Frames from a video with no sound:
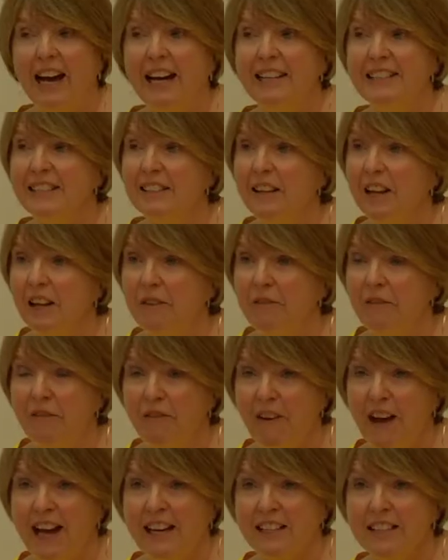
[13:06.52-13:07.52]
And in
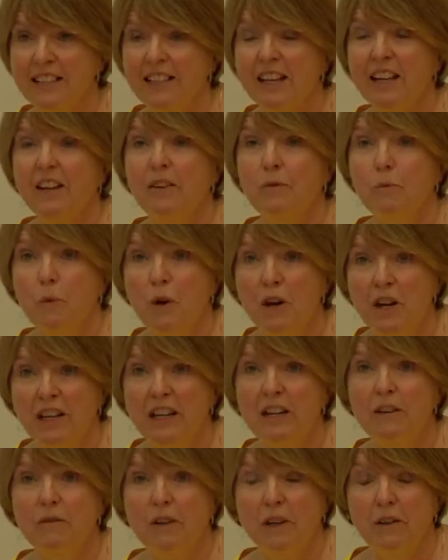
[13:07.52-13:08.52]
fact,
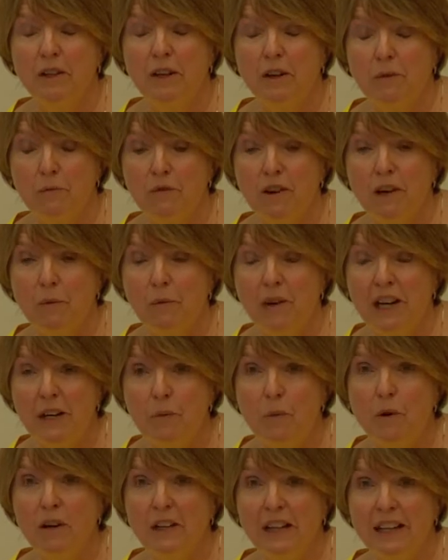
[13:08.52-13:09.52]
really
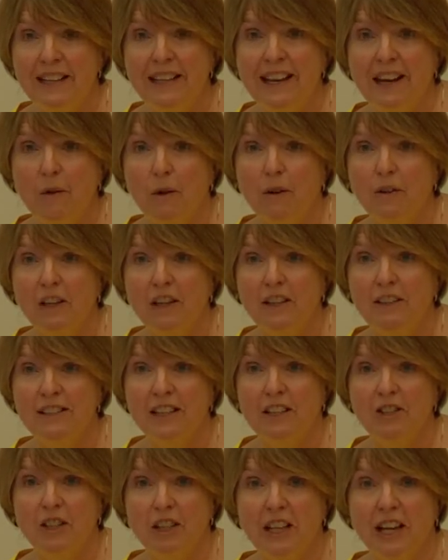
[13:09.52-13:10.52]
working now on girls'
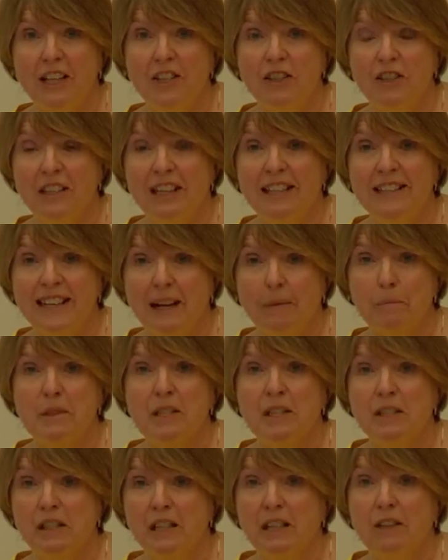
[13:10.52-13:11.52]
education is
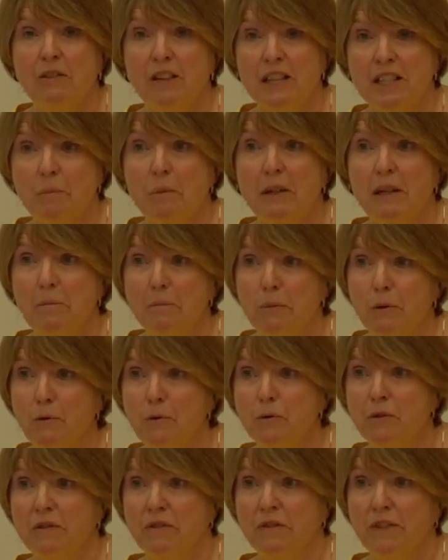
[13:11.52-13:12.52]
absolutely incredibly
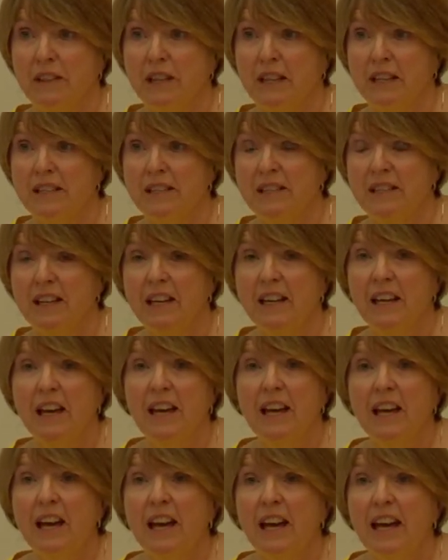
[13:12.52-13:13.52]
important for this.
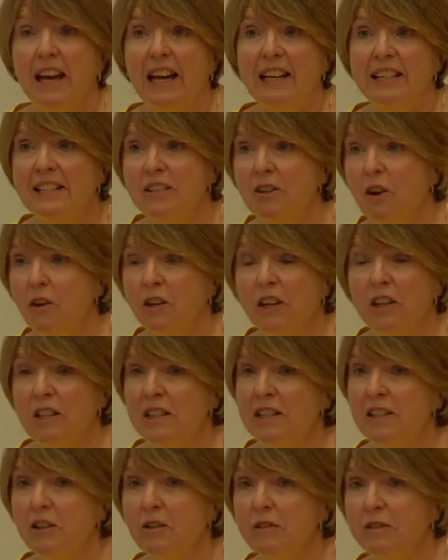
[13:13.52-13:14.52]
It's not going to
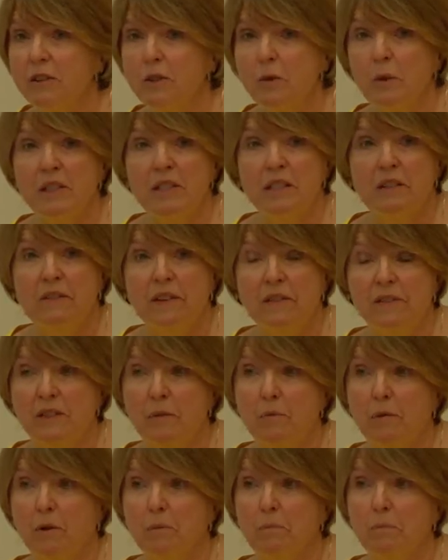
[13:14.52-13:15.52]
solve your 2050
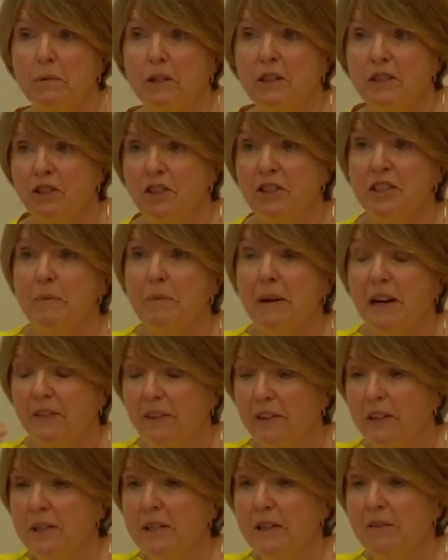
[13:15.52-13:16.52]
problem, because
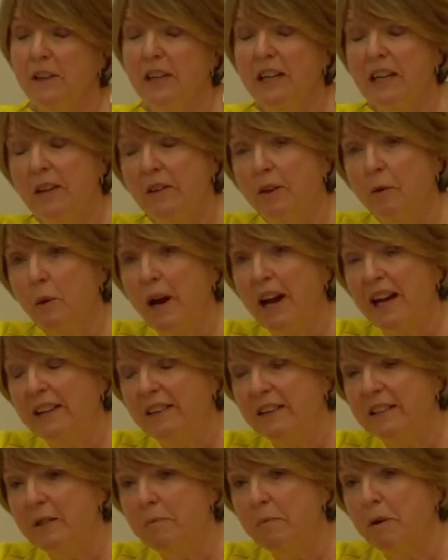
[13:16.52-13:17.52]
of the way
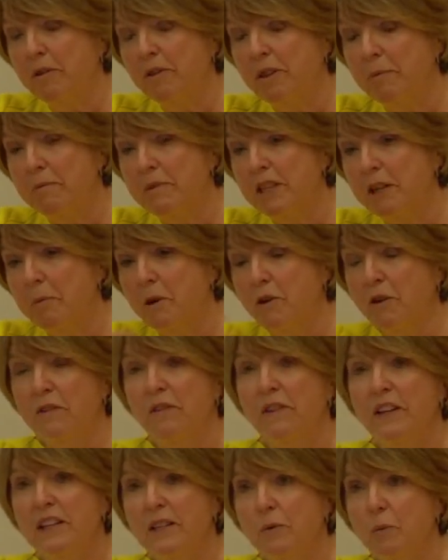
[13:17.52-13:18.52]
the
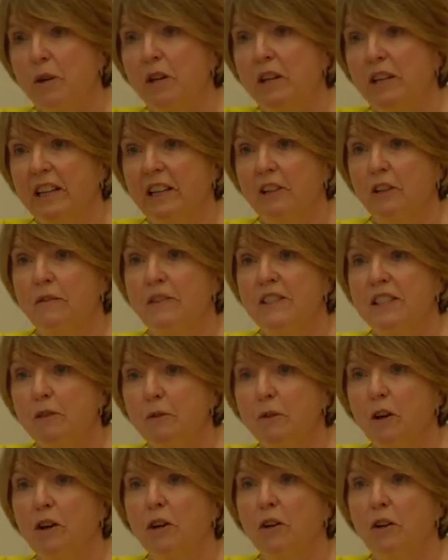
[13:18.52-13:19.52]
demography is working, you've still
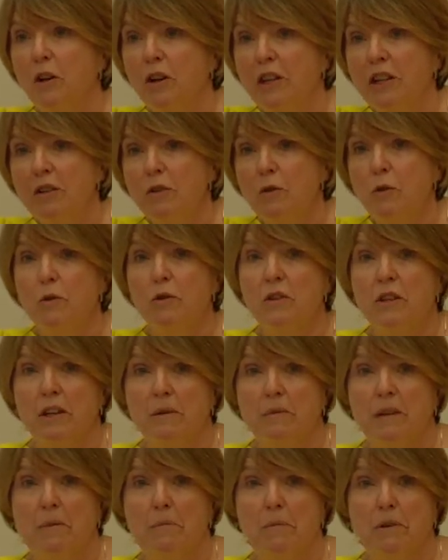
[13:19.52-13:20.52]
got an inordinate
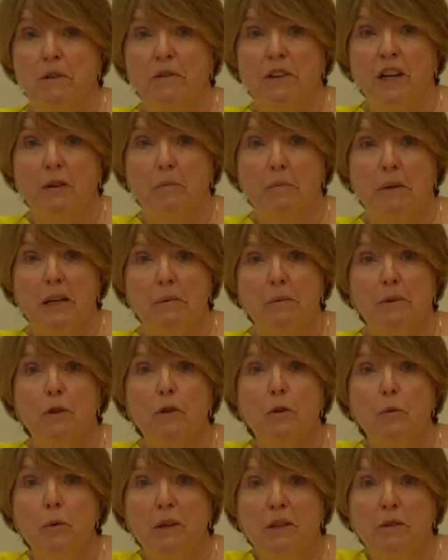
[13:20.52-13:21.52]
number of young people
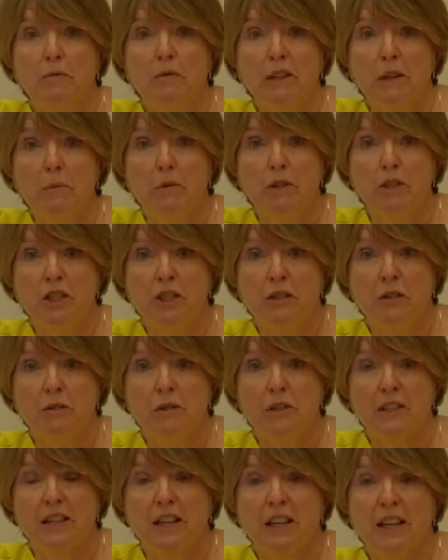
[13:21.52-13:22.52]
who will
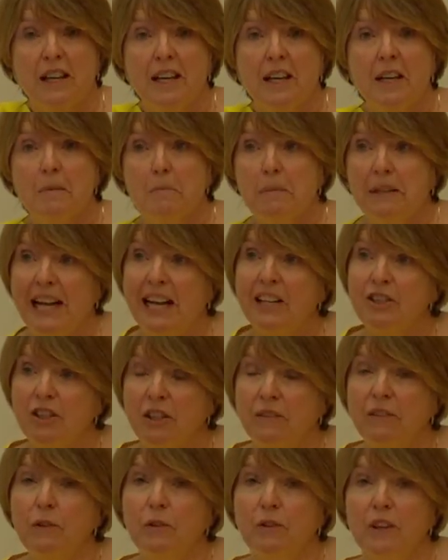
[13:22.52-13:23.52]
reproduce. But actually,
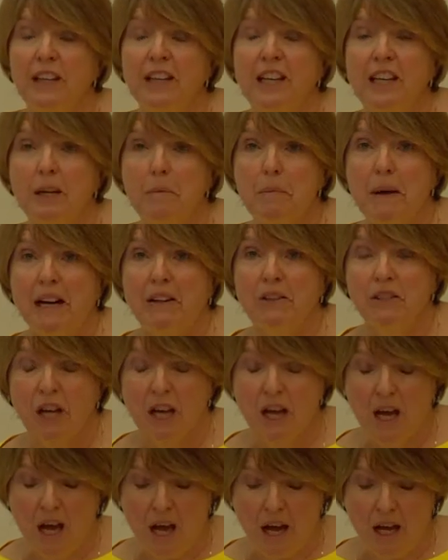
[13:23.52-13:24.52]
if you're thinking about
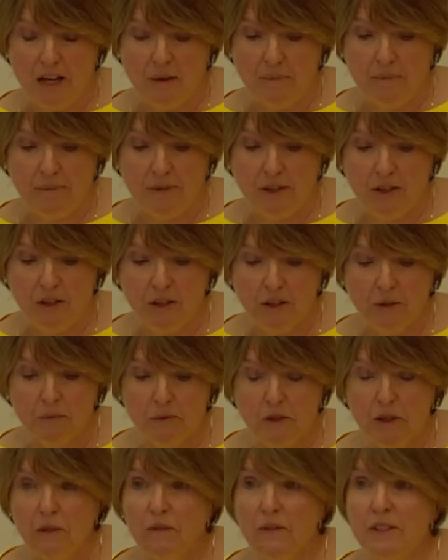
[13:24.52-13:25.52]

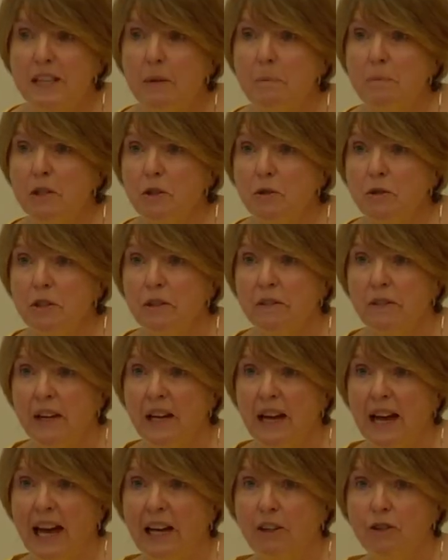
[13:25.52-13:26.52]
some sort of
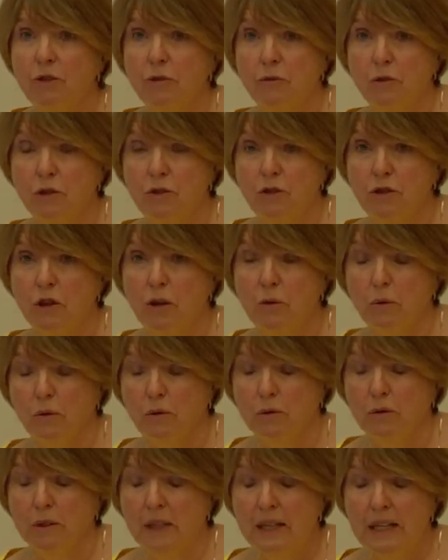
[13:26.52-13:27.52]
actual control
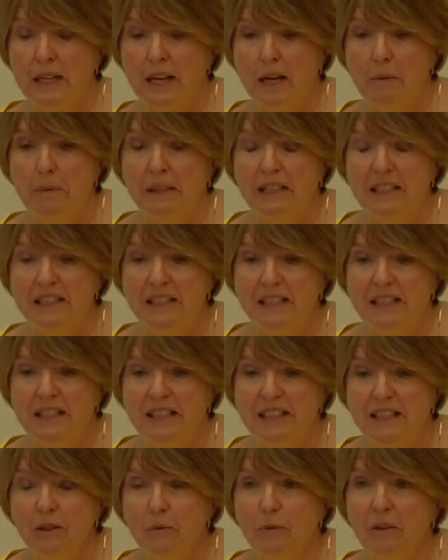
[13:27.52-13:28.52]
or ability to
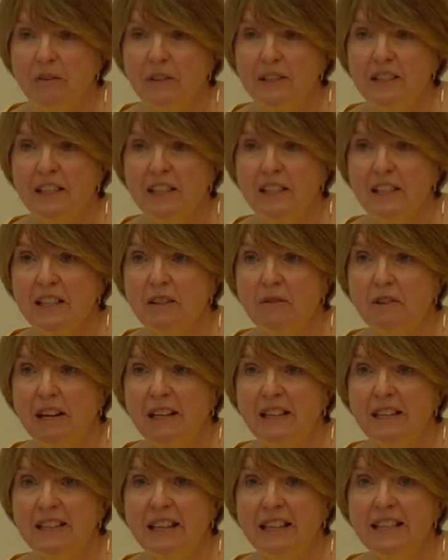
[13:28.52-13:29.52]
deal with fertility
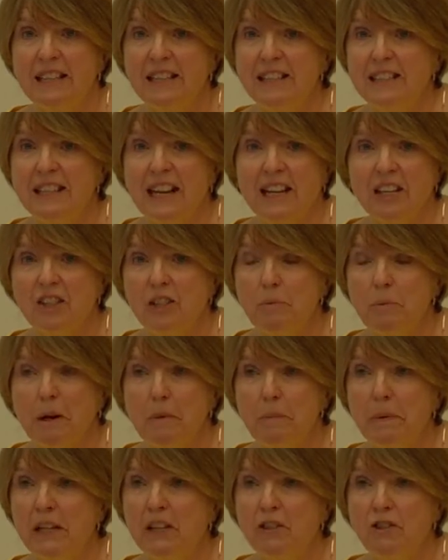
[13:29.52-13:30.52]
rates, it isn't actually by
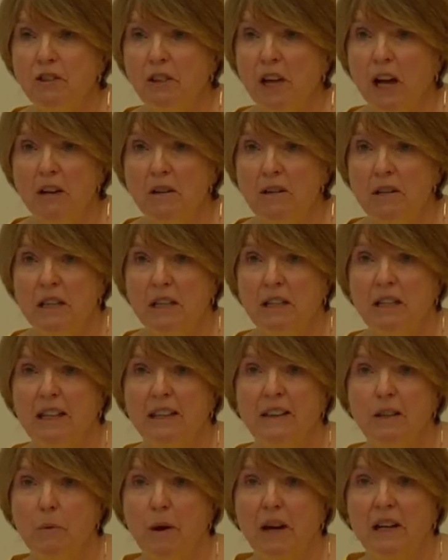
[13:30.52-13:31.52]
being draconian
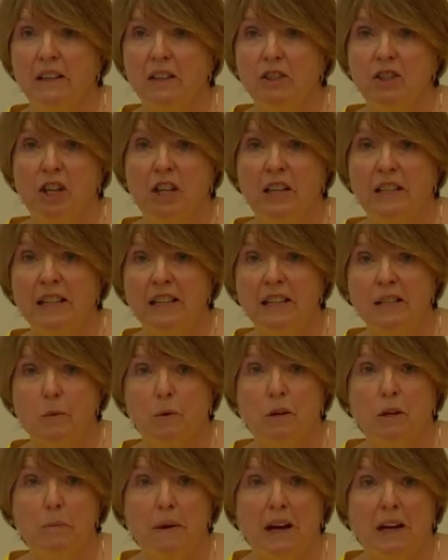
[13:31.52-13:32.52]
in the way the Chinese
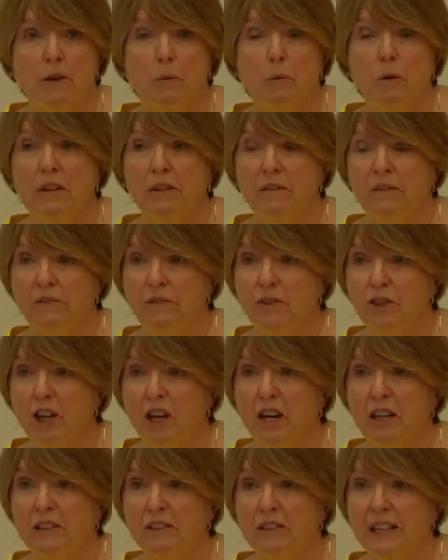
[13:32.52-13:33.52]
were about the one
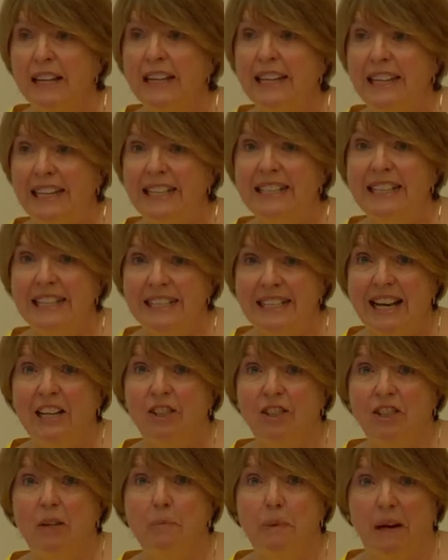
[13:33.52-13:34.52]
child. It is
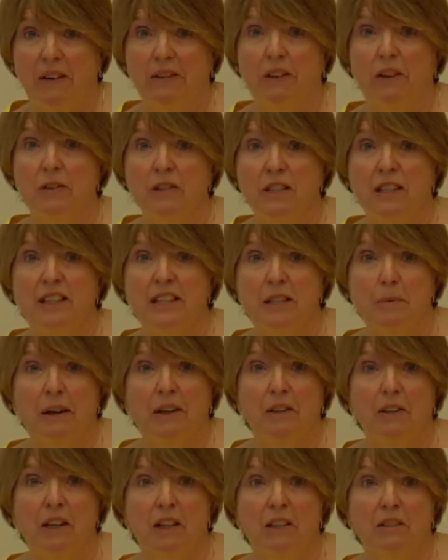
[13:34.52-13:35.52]
actually about those things
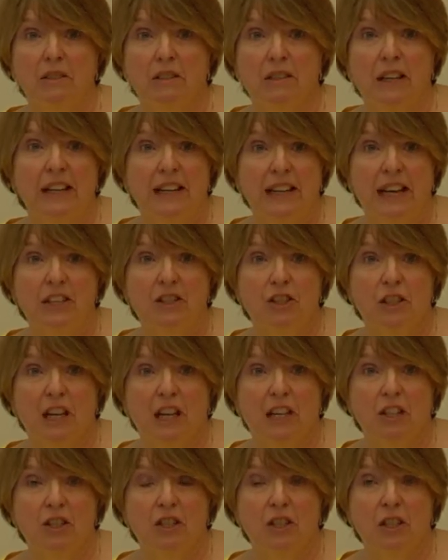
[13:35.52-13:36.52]
about girls'
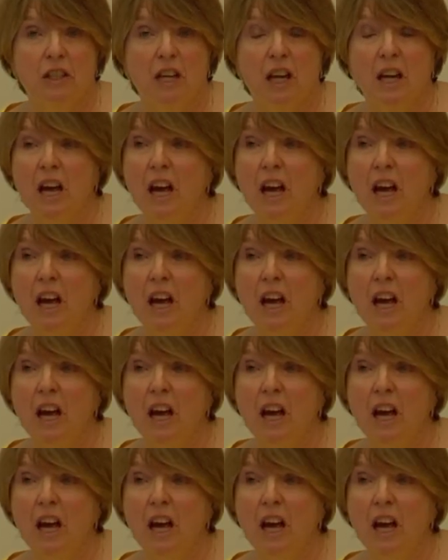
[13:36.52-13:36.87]
education.